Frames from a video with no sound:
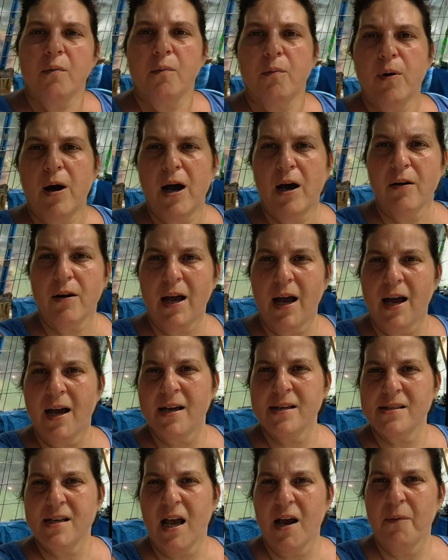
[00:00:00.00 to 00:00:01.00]
Well
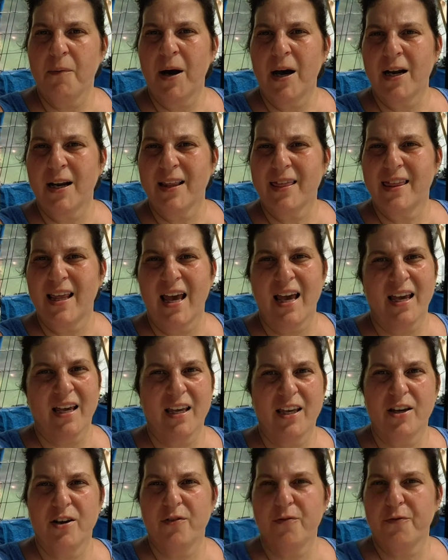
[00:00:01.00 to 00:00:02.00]
guys, I want to thank
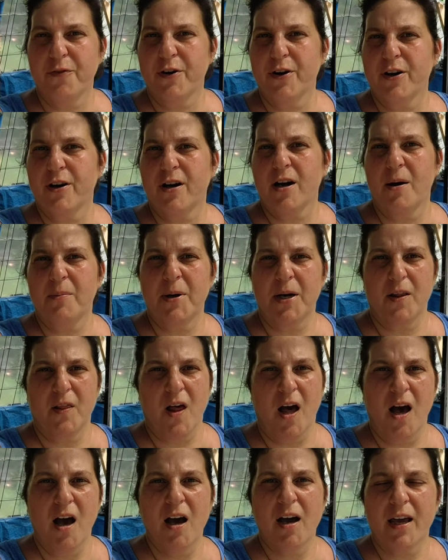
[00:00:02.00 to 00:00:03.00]
you for coming
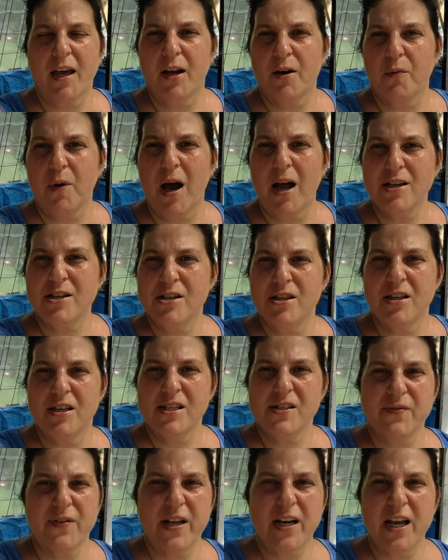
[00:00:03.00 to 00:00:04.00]
along and watching this
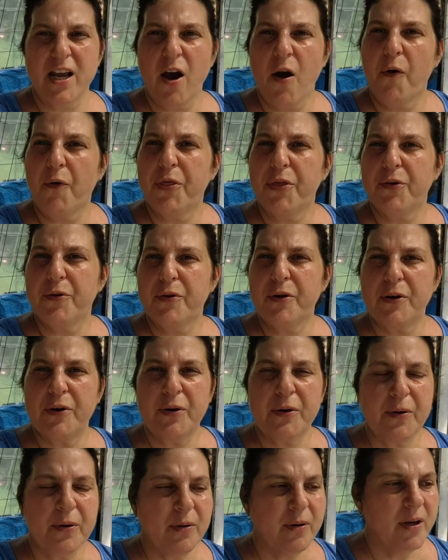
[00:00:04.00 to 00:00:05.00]
video
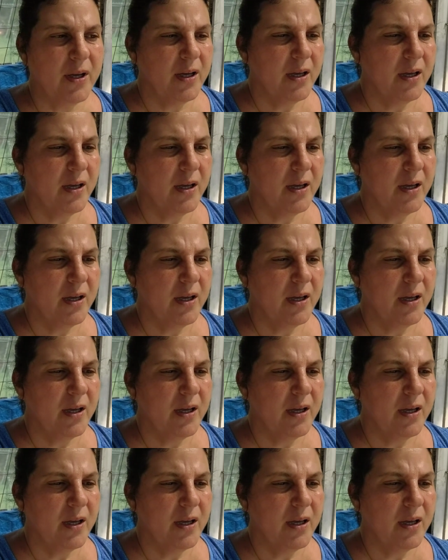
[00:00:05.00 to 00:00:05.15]
through